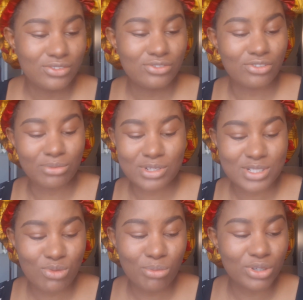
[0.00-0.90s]
from the
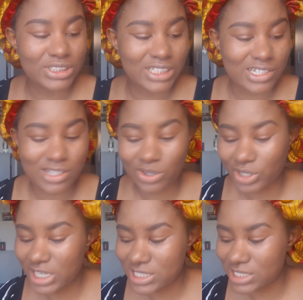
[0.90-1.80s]
small money that you are
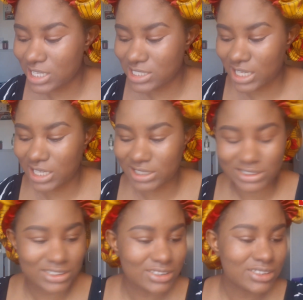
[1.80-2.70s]
collecting as salary.
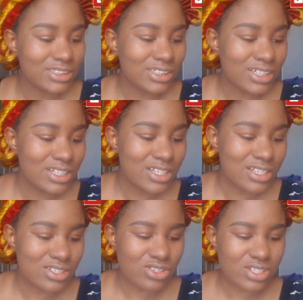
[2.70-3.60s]

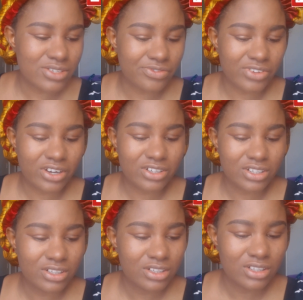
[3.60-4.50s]
It's just
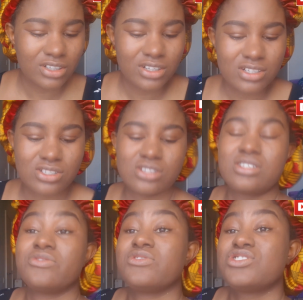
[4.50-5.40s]

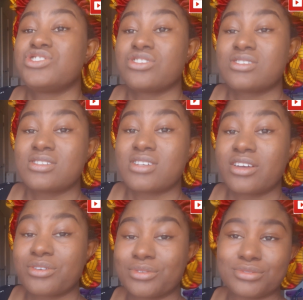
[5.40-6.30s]
a vicious
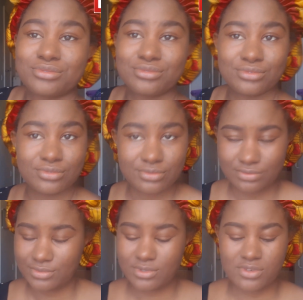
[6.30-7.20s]
cycle,
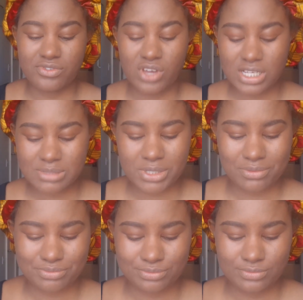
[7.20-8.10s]
if you ask me.
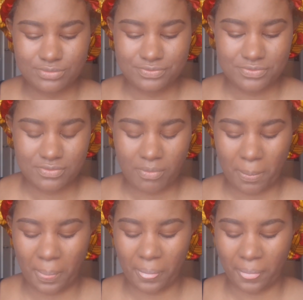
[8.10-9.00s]

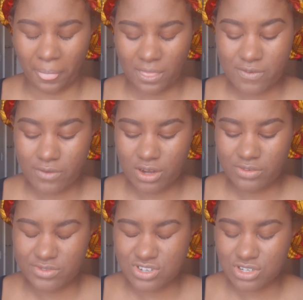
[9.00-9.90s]
A very
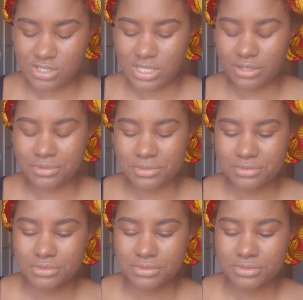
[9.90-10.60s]
vicious cycle.